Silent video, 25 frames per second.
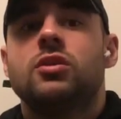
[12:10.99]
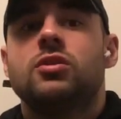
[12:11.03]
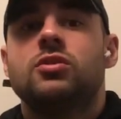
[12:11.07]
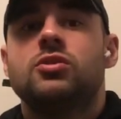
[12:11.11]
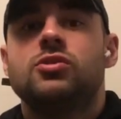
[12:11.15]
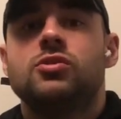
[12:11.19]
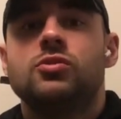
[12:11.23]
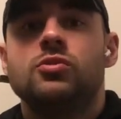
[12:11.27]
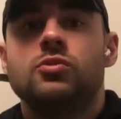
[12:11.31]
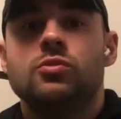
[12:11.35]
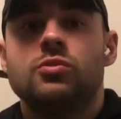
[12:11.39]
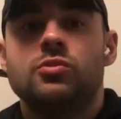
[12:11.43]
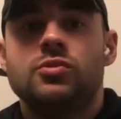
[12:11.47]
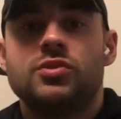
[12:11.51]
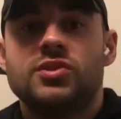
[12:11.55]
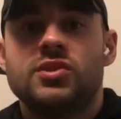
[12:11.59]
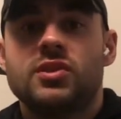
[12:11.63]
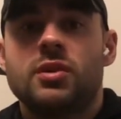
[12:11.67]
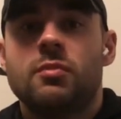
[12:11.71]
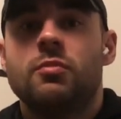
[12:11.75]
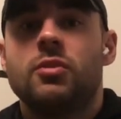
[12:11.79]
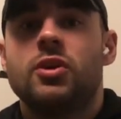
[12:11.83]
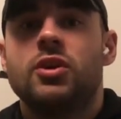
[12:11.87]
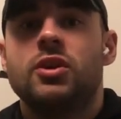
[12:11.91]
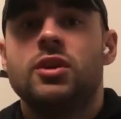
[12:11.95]
to
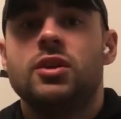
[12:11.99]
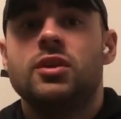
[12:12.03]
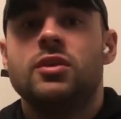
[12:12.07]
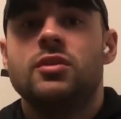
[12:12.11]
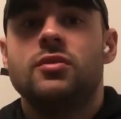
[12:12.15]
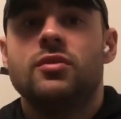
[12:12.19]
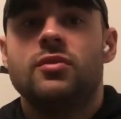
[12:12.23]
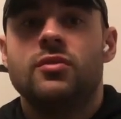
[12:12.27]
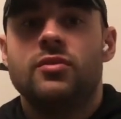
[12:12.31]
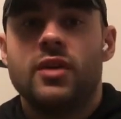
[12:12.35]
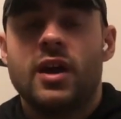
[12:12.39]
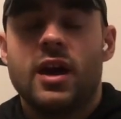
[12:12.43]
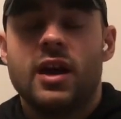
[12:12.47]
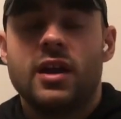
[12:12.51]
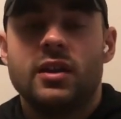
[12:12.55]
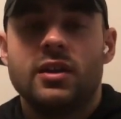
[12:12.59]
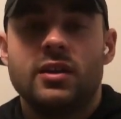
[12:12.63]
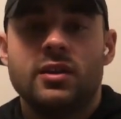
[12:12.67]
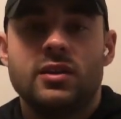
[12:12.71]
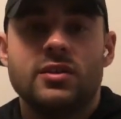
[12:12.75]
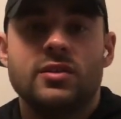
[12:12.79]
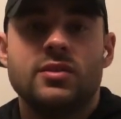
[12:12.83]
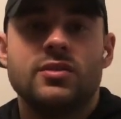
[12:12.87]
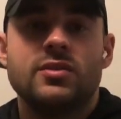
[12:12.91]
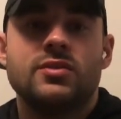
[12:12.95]
somebody that
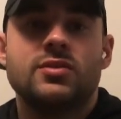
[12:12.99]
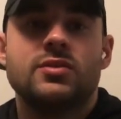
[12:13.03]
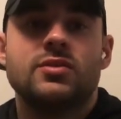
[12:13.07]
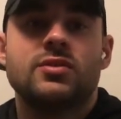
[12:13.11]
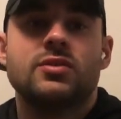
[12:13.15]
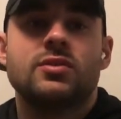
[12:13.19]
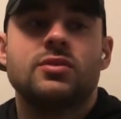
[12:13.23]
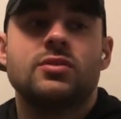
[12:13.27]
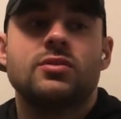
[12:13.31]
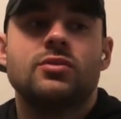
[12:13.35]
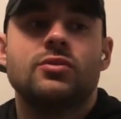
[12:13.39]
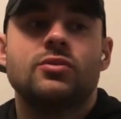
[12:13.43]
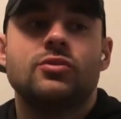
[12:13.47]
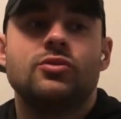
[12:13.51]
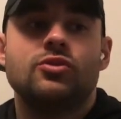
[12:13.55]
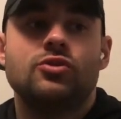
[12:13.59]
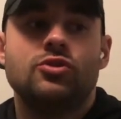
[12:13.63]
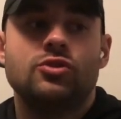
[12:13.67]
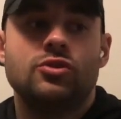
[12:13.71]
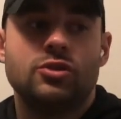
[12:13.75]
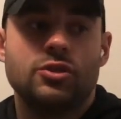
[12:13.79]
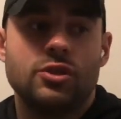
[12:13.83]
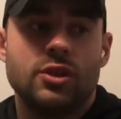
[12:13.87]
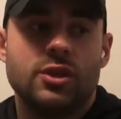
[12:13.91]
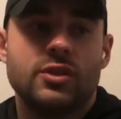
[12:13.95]
is
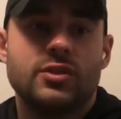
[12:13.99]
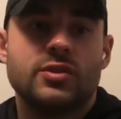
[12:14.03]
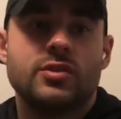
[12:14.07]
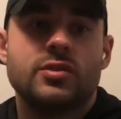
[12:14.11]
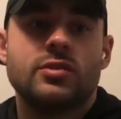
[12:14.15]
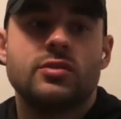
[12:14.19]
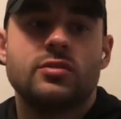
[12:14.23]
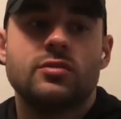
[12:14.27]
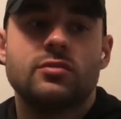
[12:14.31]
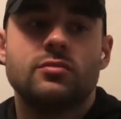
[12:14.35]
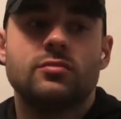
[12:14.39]
just,